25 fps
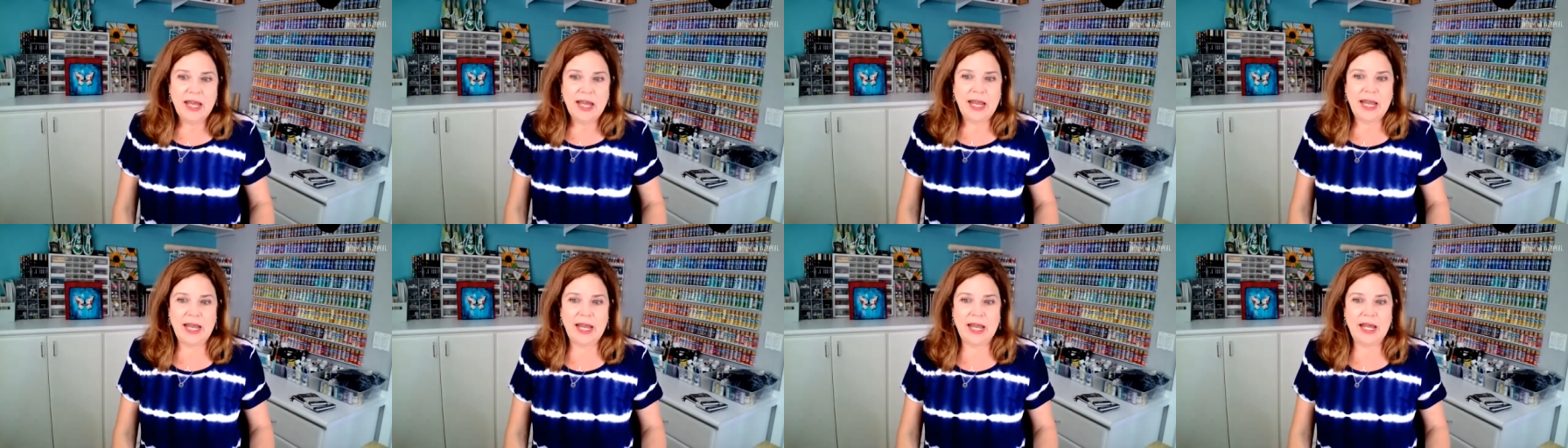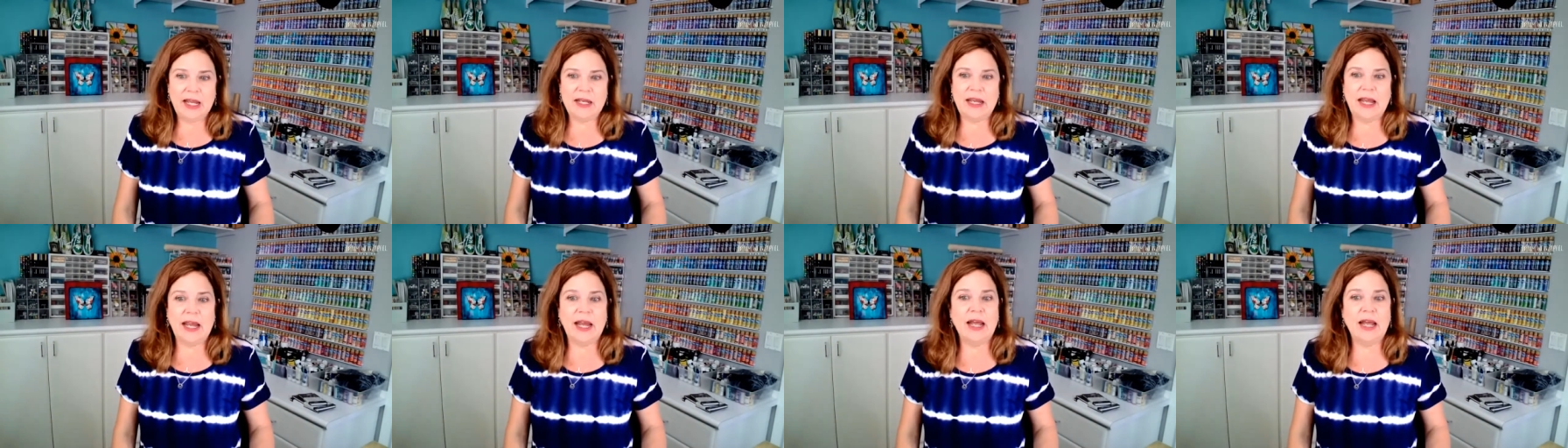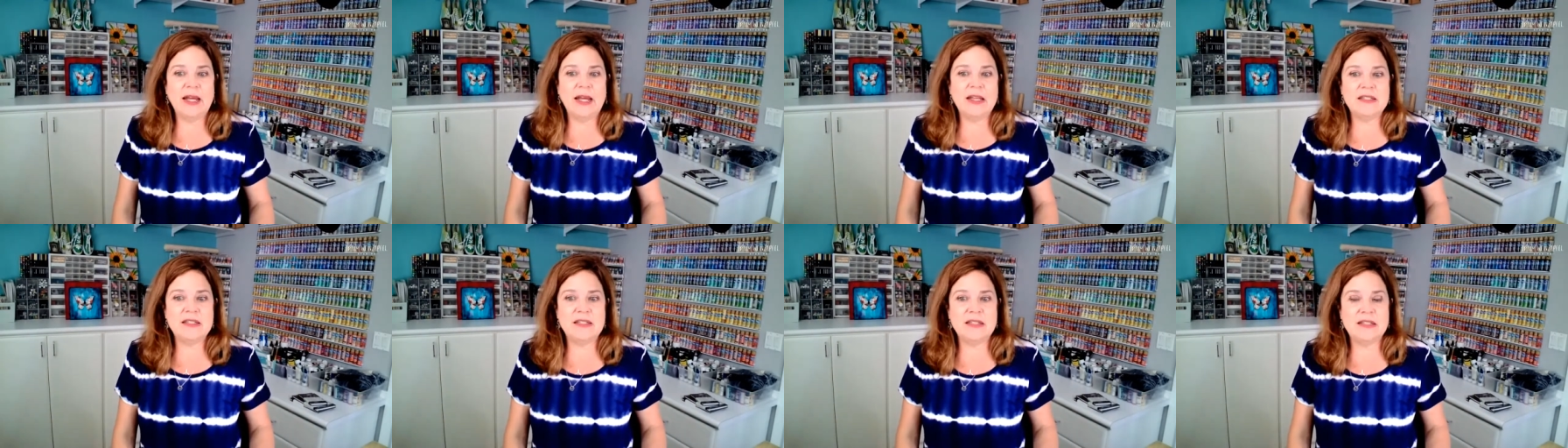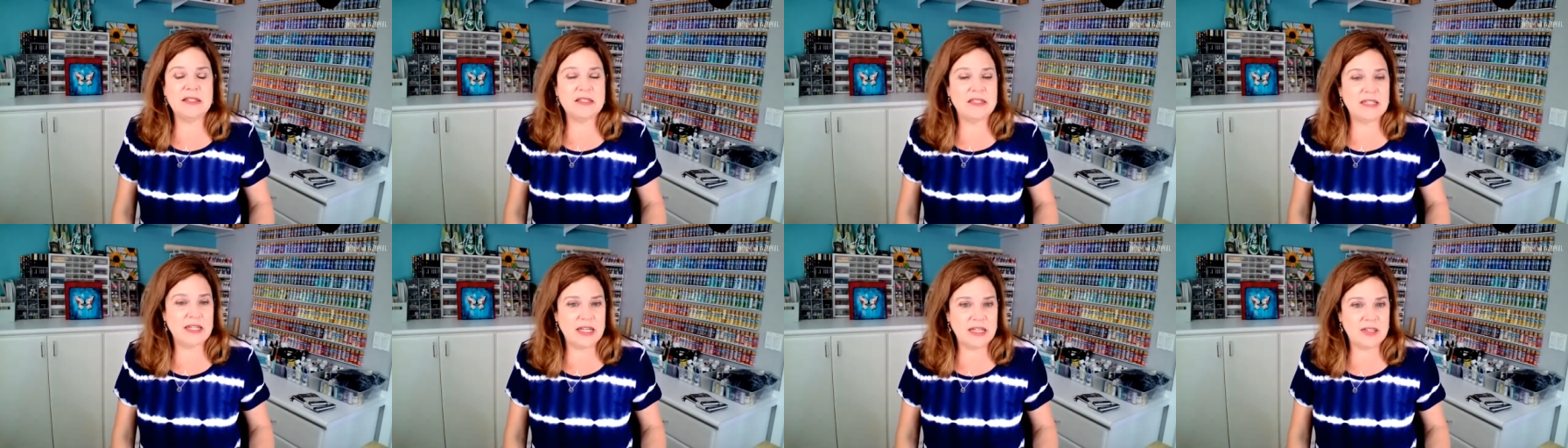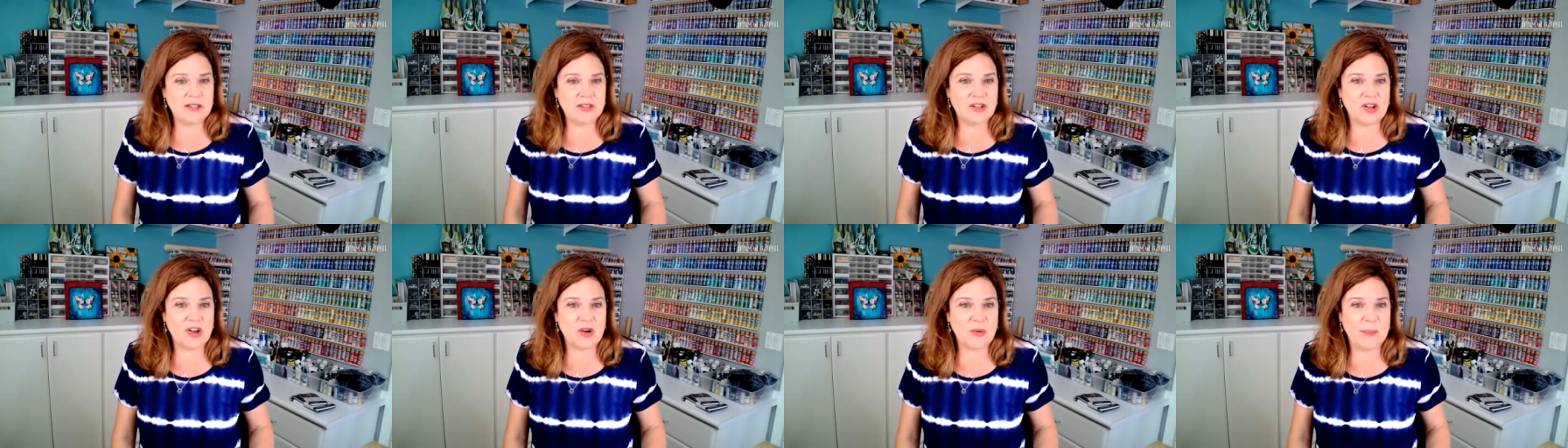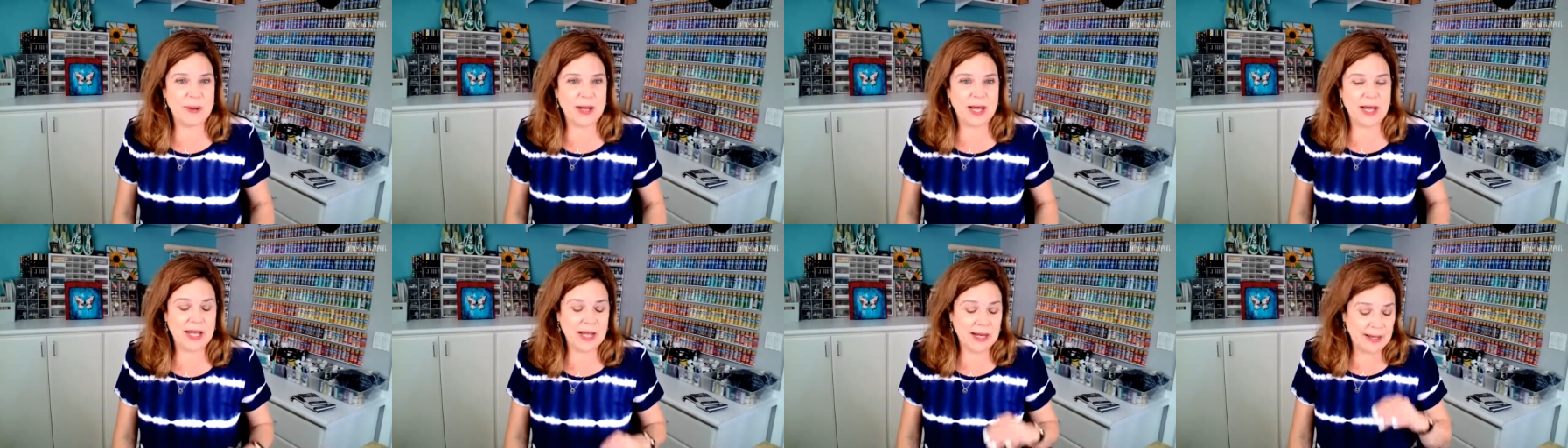And as the days go
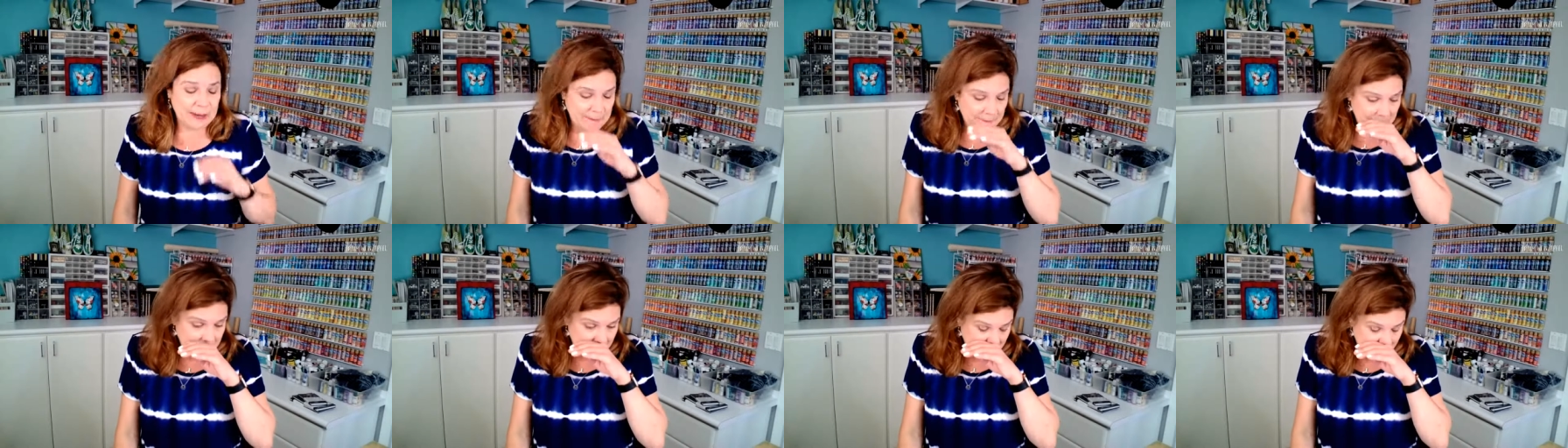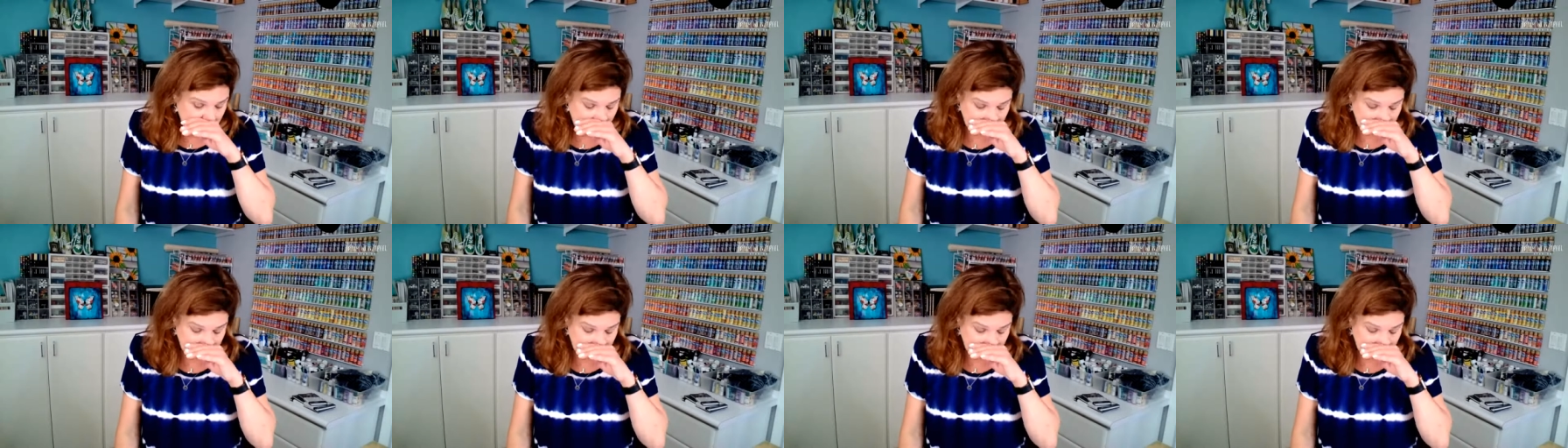by,